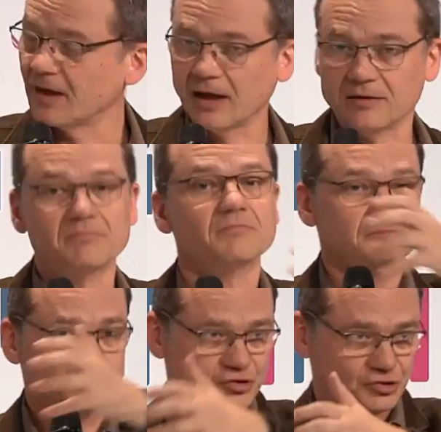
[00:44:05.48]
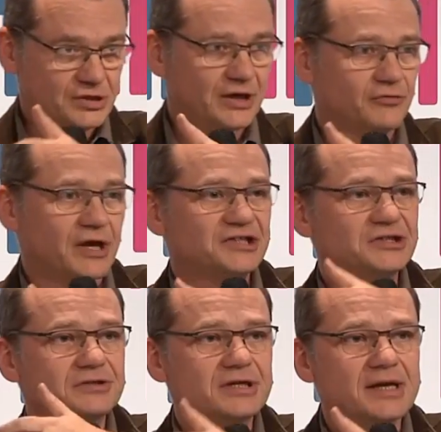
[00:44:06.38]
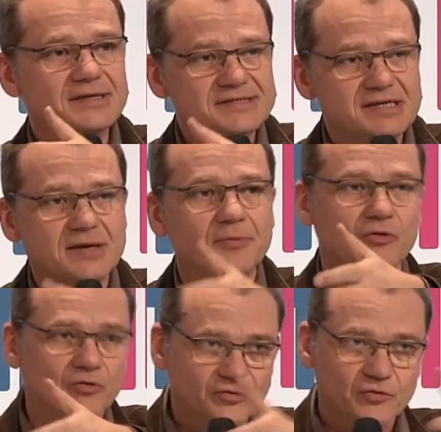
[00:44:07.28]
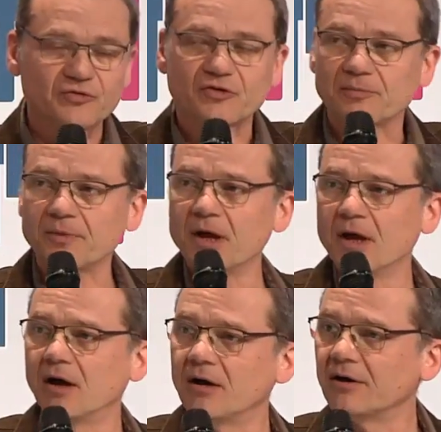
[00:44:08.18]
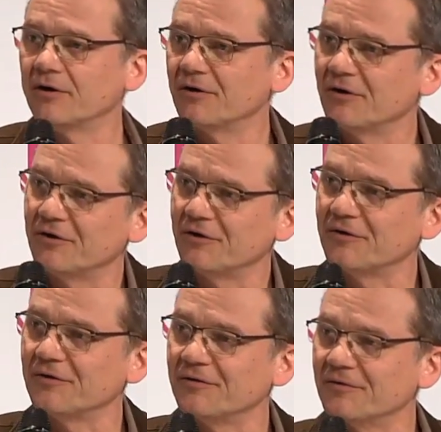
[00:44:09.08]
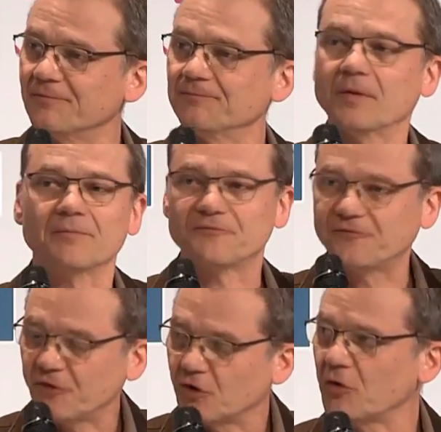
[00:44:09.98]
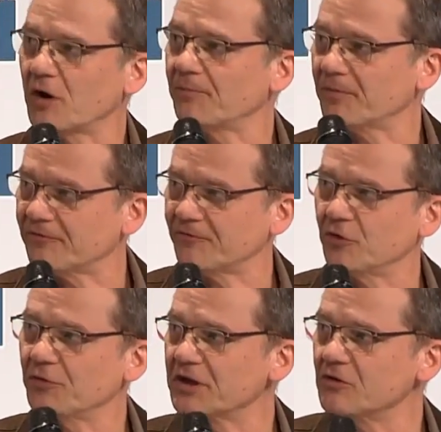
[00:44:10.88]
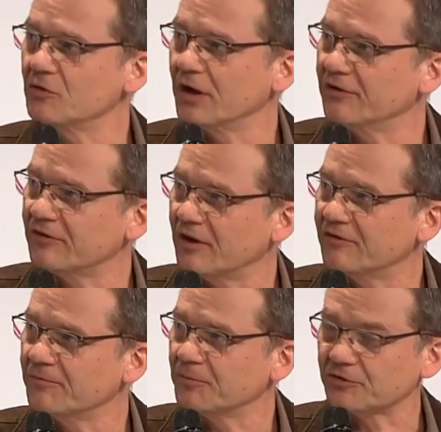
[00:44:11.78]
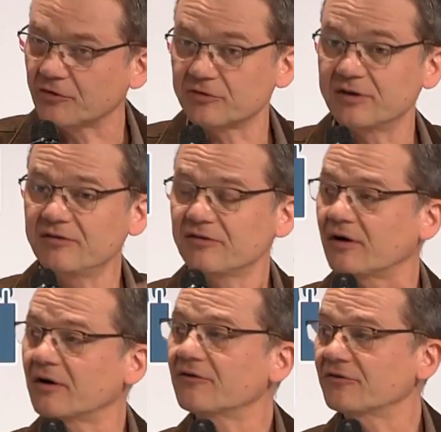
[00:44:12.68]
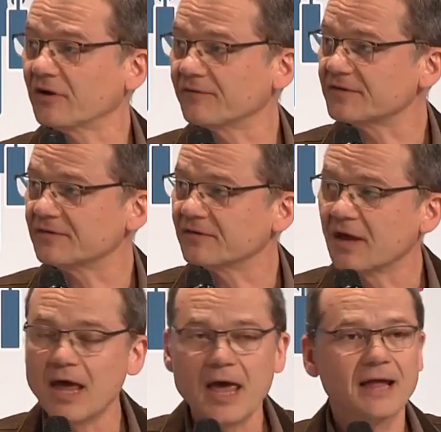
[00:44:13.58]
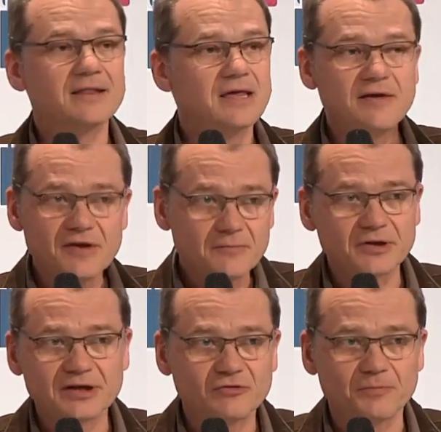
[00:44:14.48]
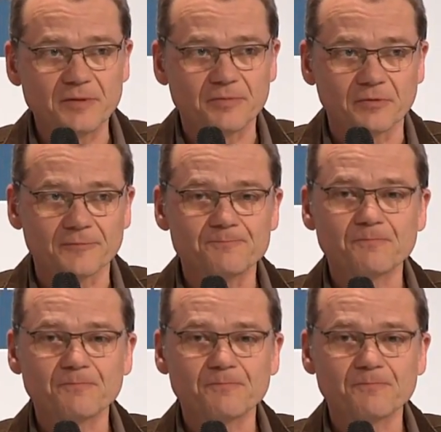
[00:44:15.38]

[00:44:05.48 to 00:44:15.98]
And education is key, but also some follow-up, following you is important. These are services. And giving money to people